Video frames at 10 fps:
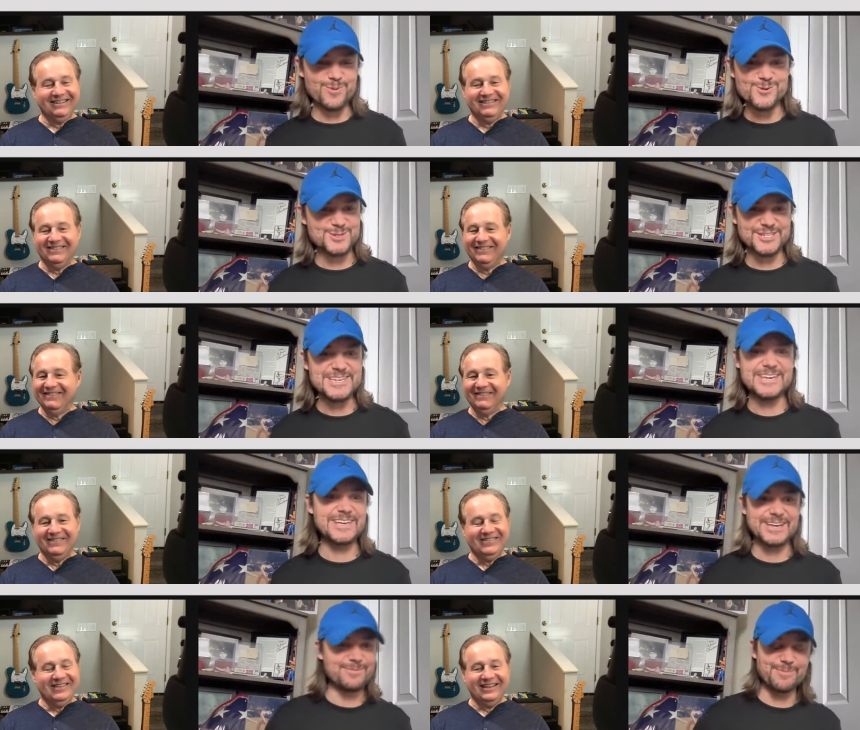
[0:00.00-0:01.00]
Speaker 1: Bruce Lee
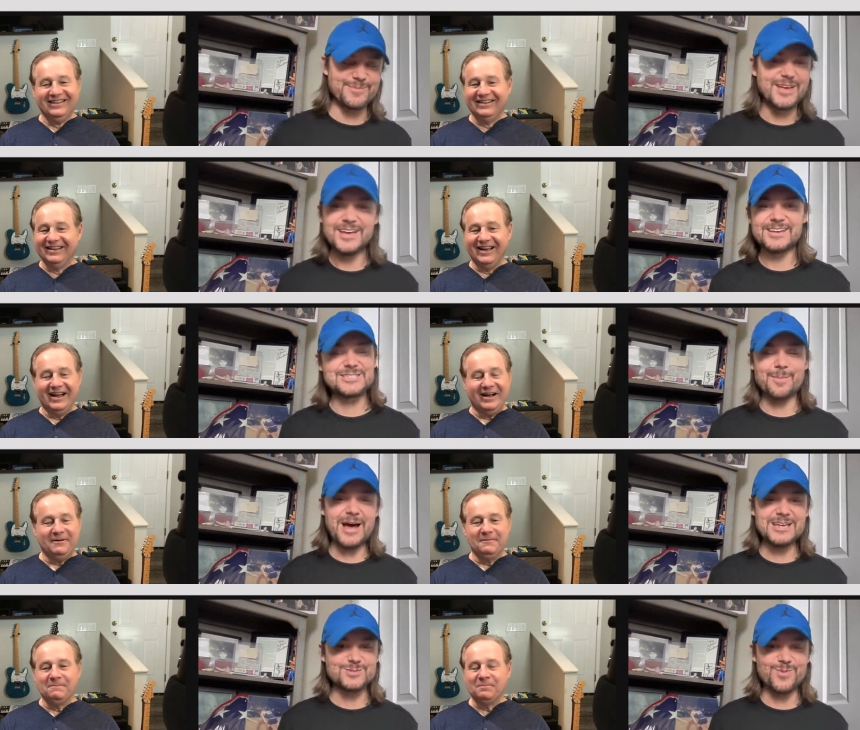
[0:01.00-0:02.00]
kicking yeah.
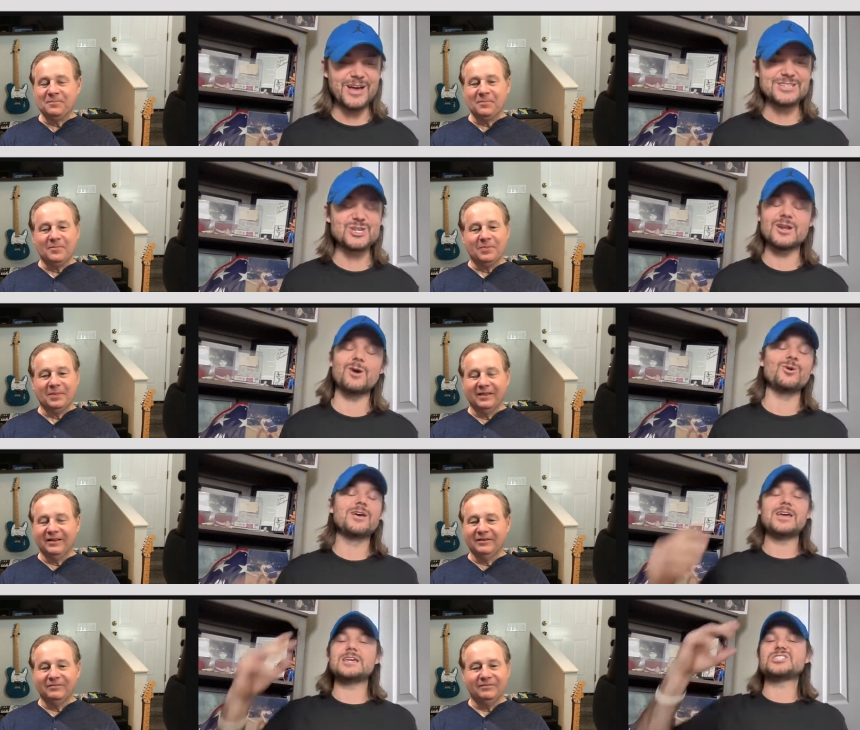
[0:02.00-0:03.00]
butt. You know,
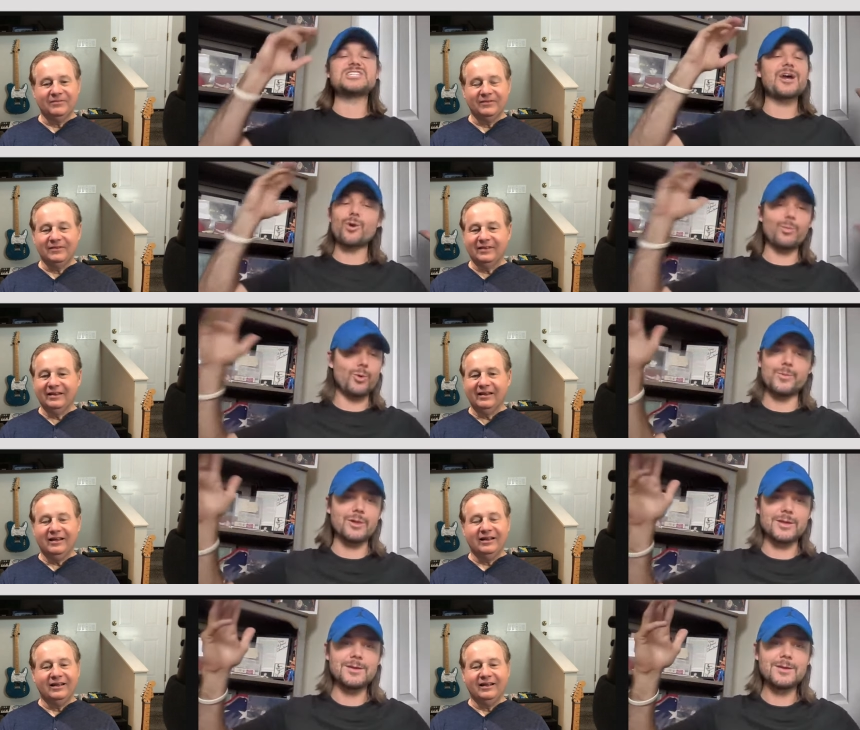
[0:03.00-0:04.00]
it's terrible,
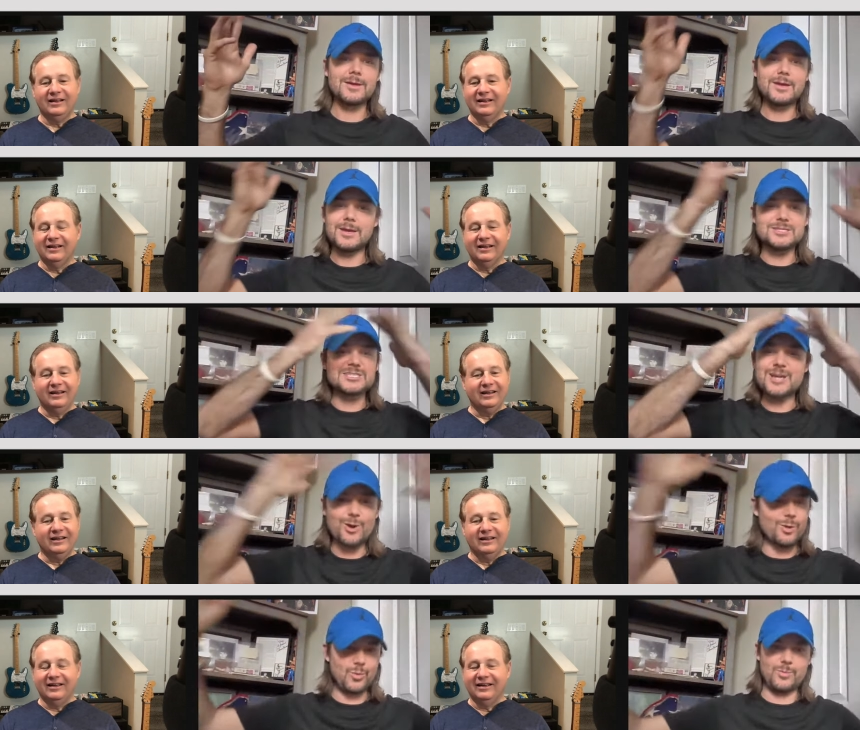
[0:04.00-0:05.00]
Billy. It's
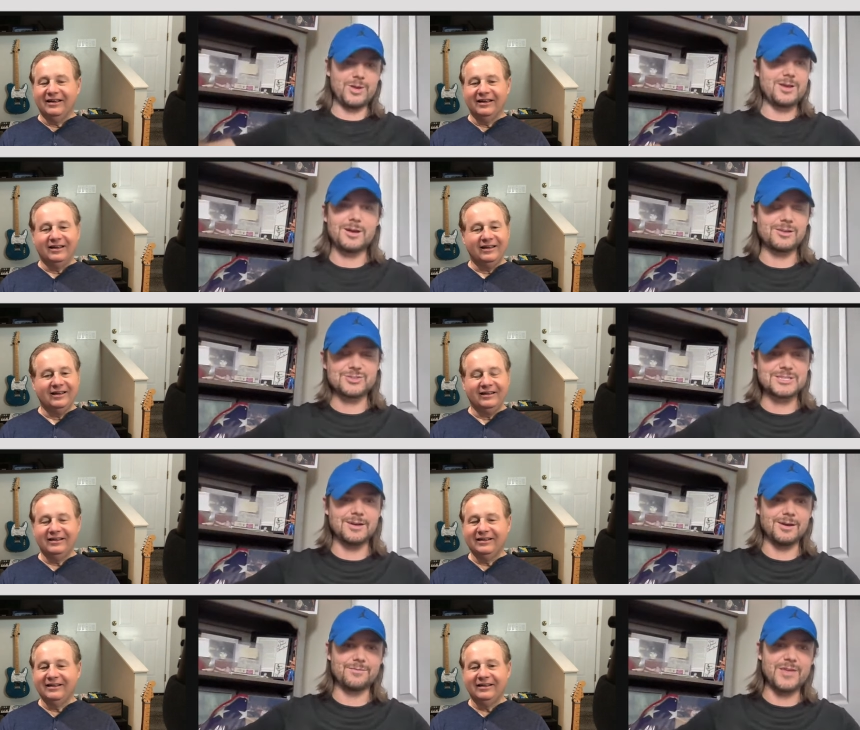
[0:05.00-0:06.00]
terrible because
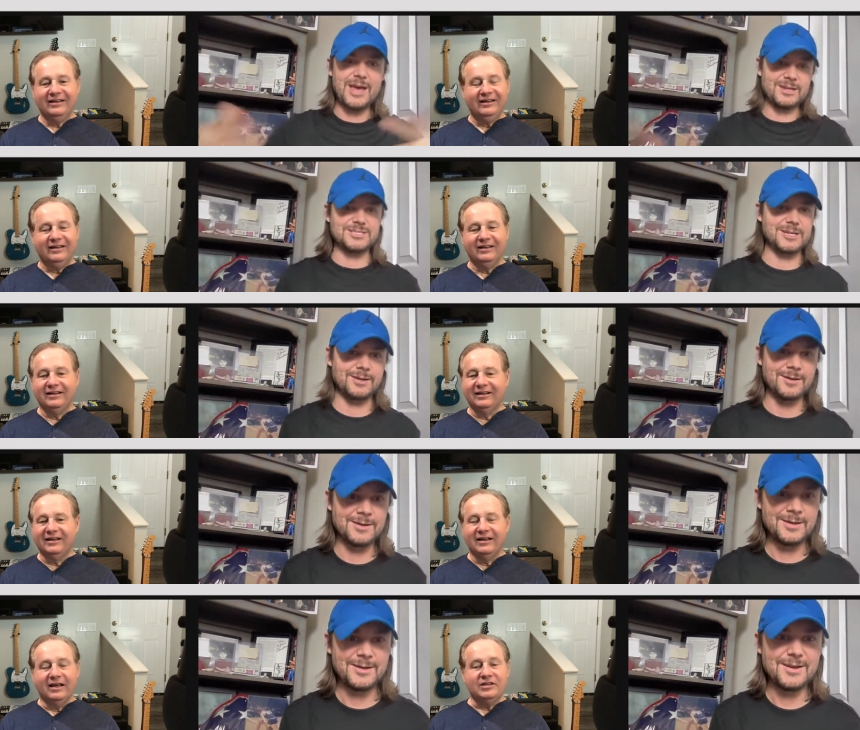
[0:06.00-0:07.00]
of
Speaker 2: the editing.
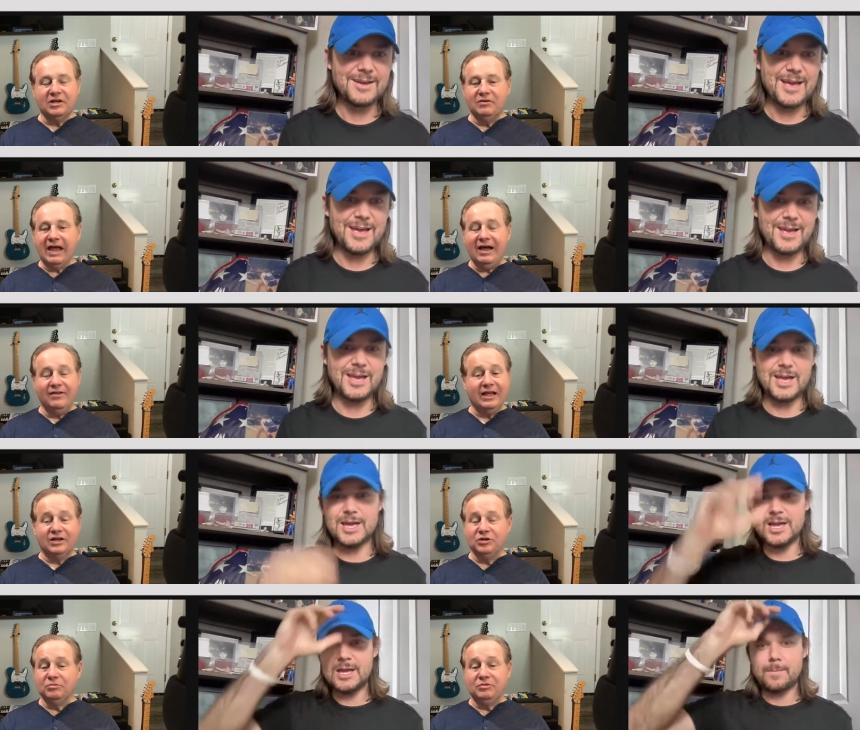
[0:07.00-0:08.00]
And so now they could
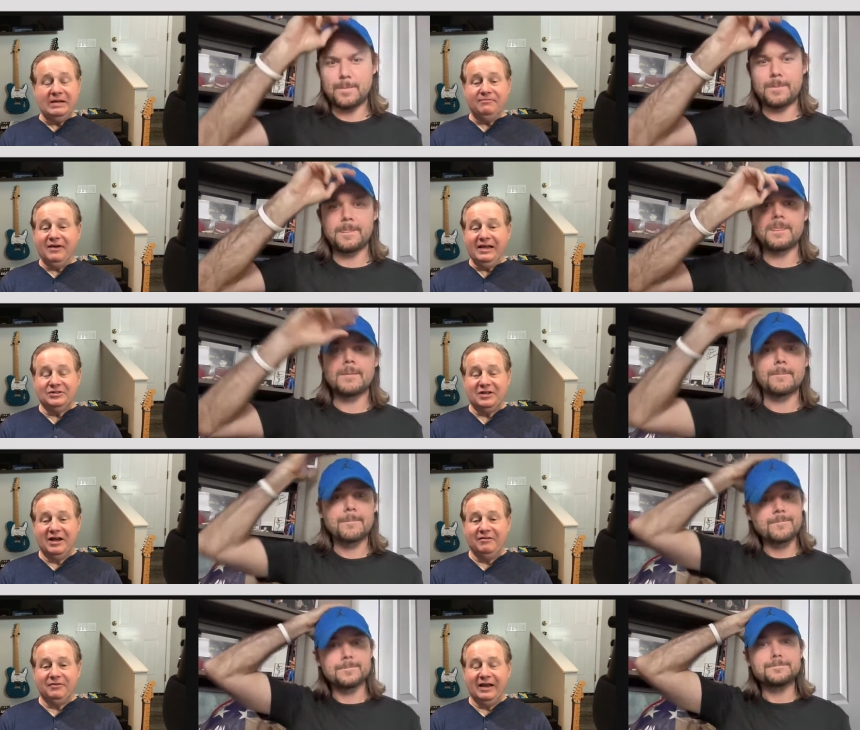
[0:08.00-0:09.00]
do deep fake
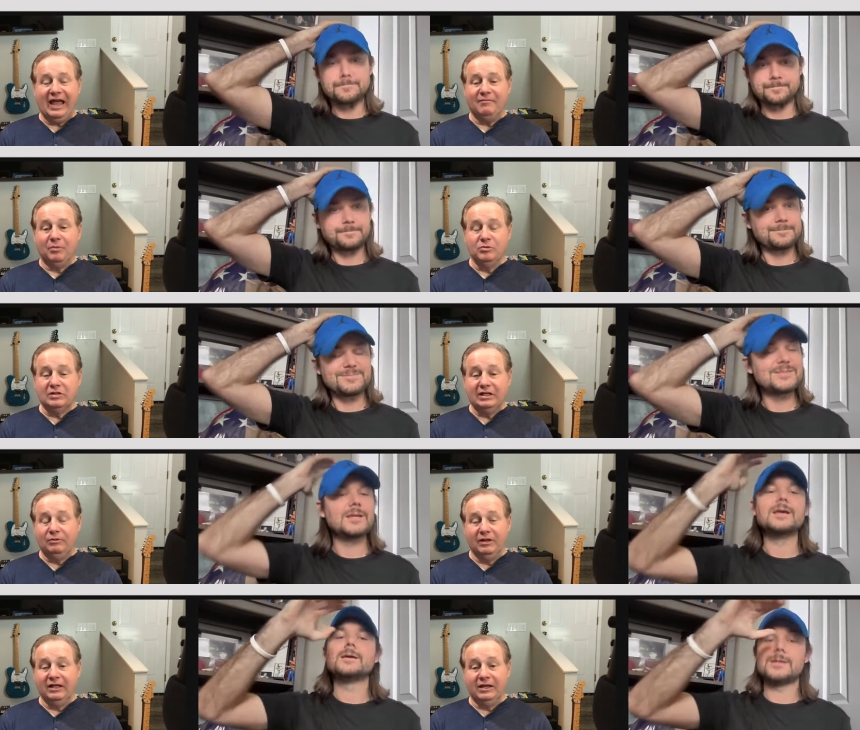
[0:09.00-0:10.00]
stuff and have Bruce Lee
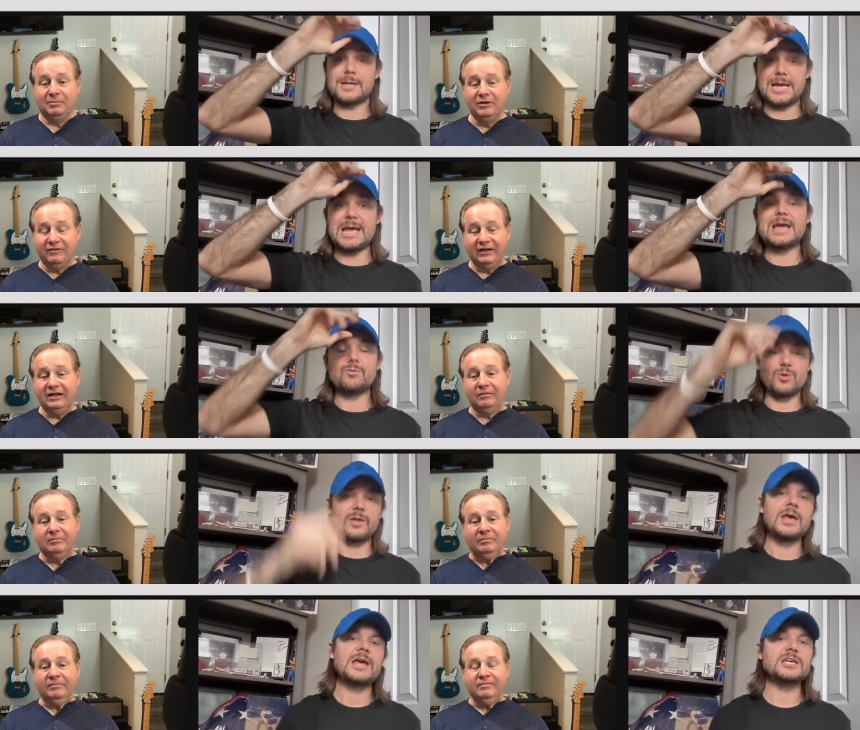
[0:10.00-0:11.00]
really in a movie. Yeah,
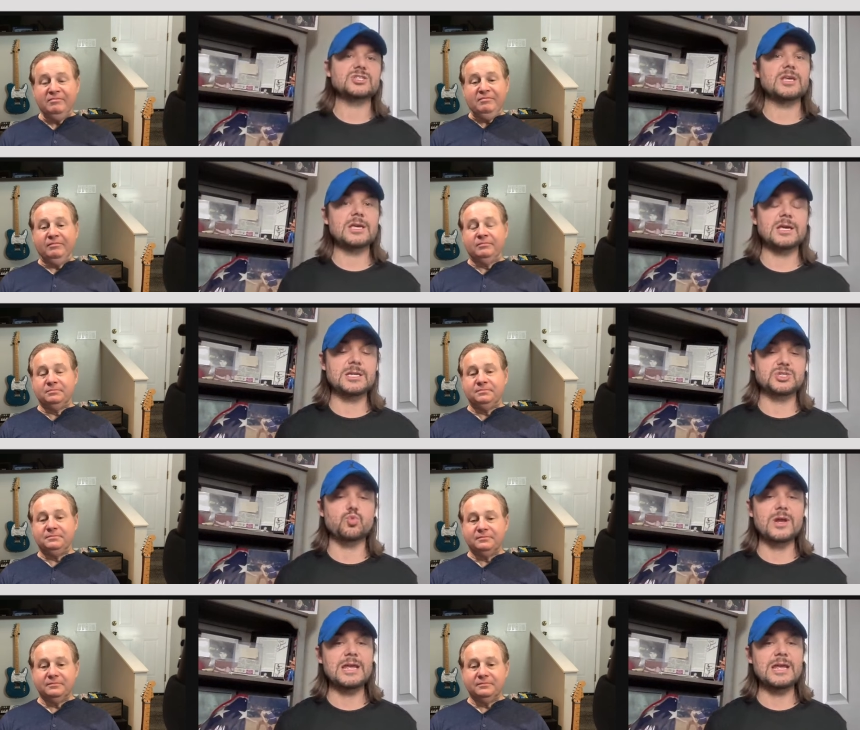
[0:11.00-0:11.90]
Speaker 1: it's it's when